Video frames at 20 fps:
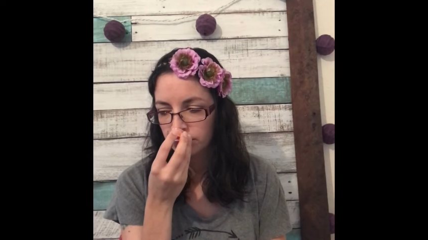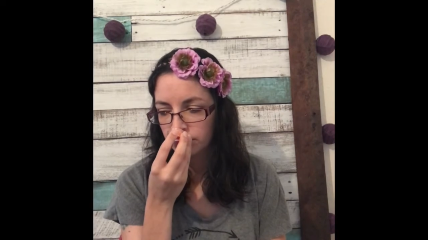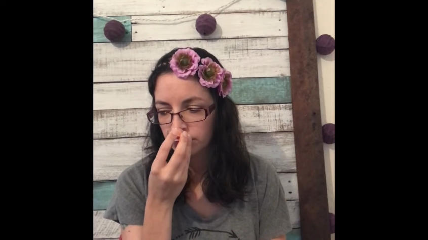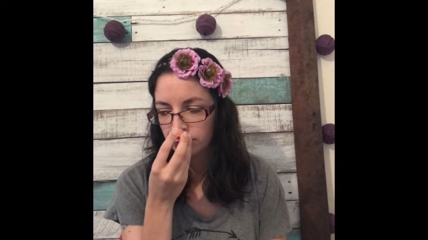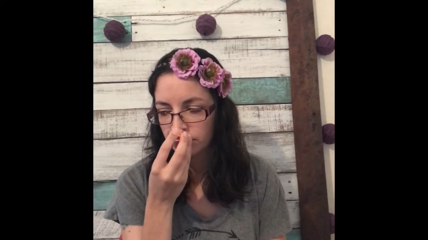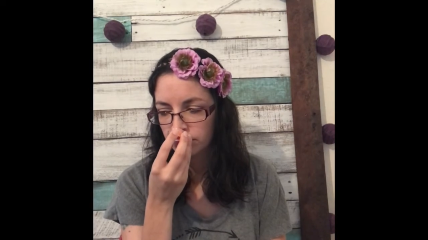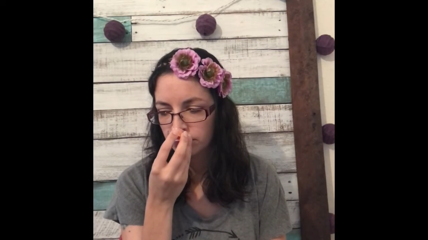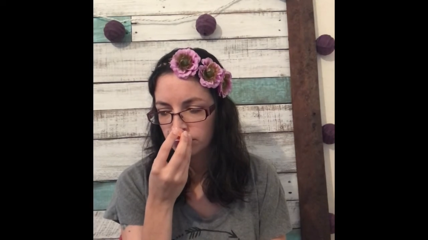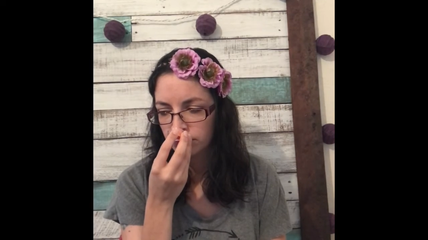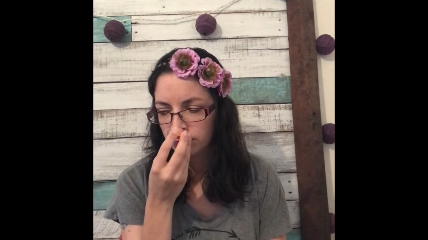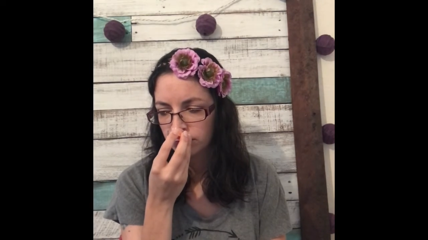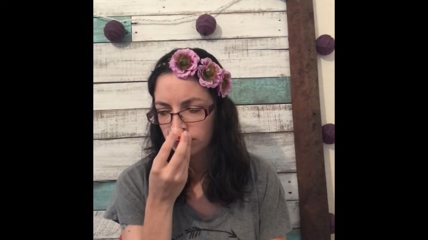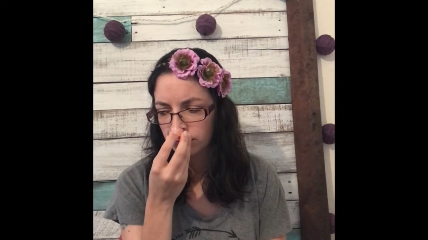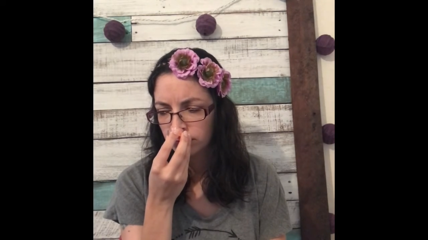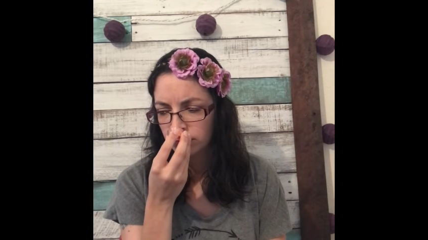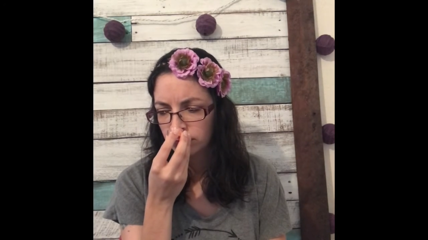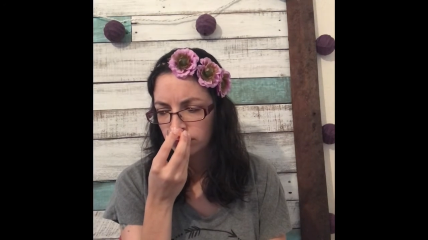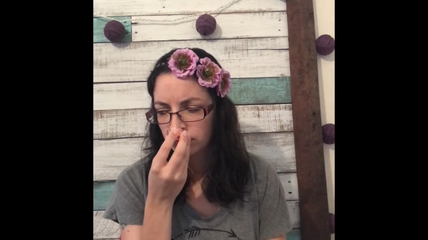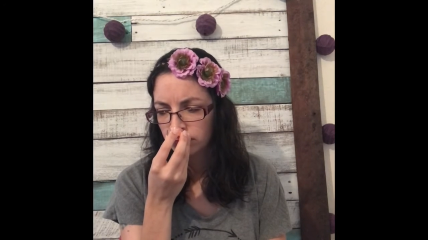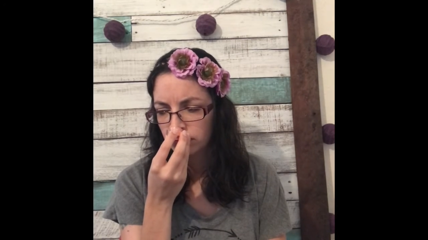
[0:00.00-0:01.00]

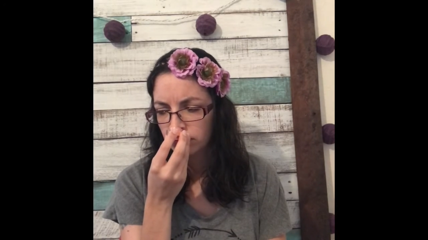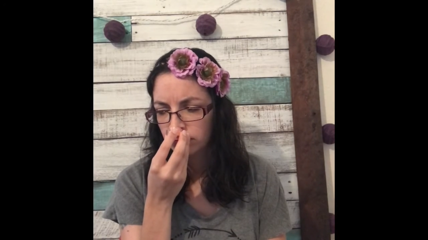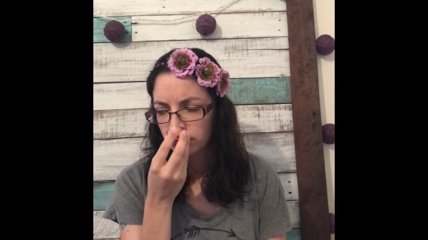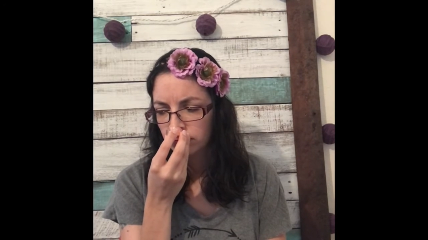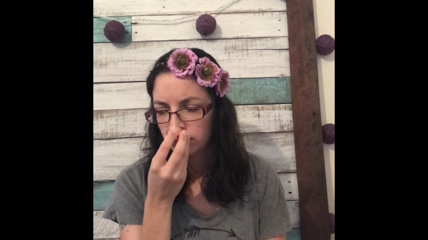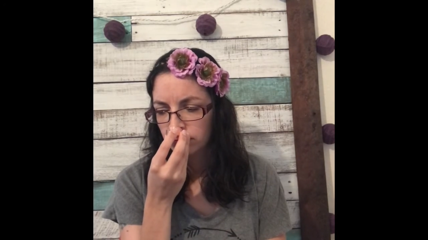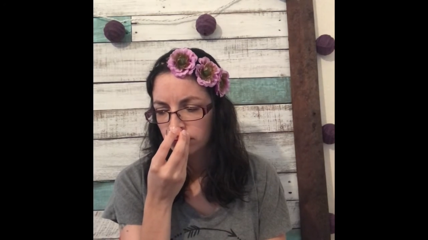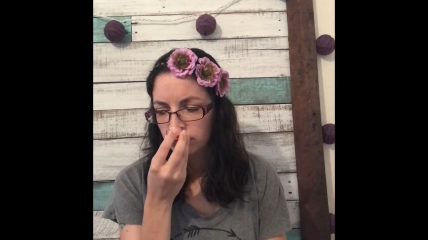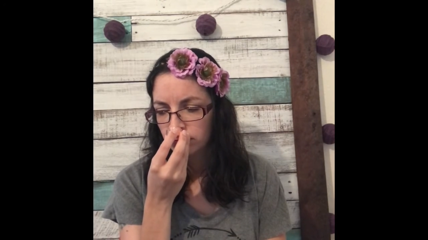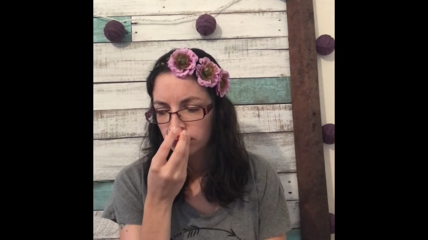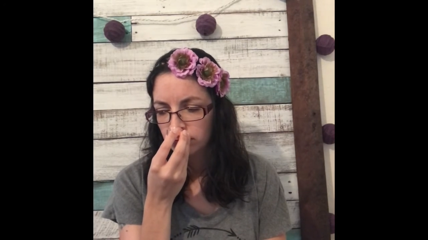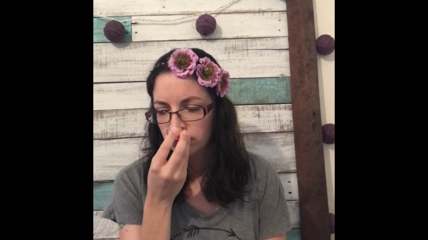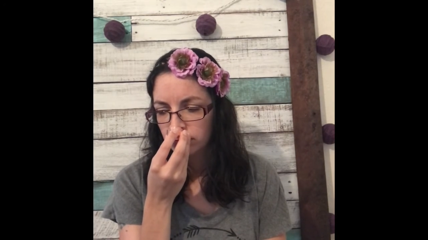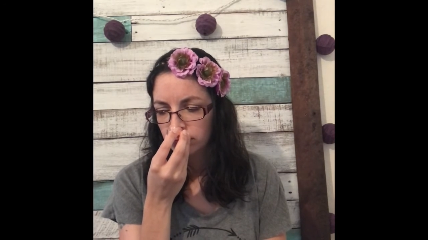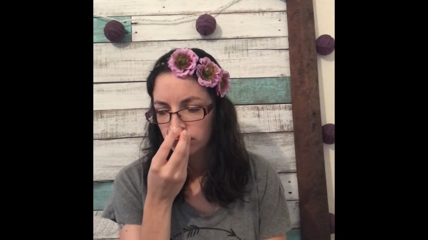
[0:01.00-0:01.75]
No one is speaking in this clip.